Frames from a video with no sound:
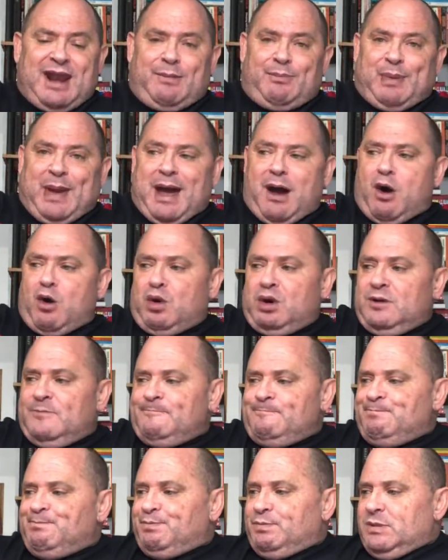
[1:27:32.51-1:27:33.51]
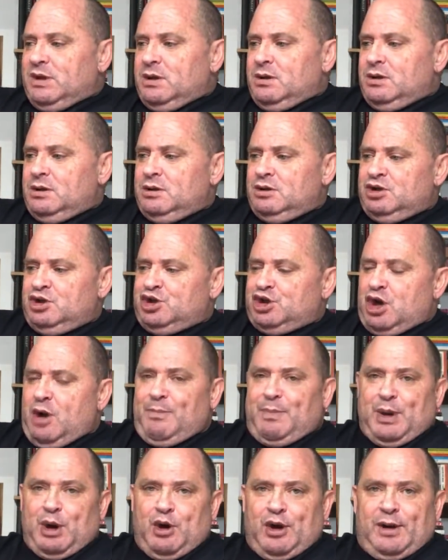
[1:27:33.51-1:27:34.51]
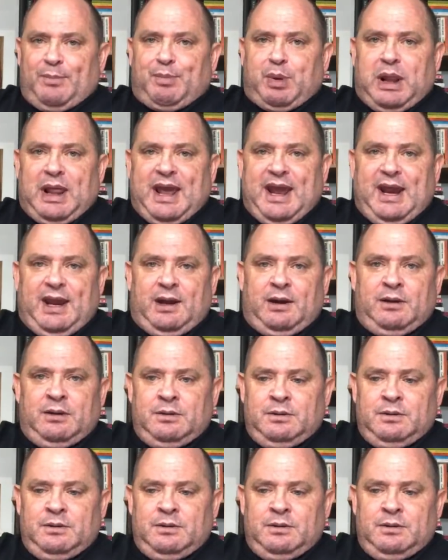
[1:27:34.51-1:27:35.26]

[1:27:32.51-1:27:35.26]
about jumping on a plane.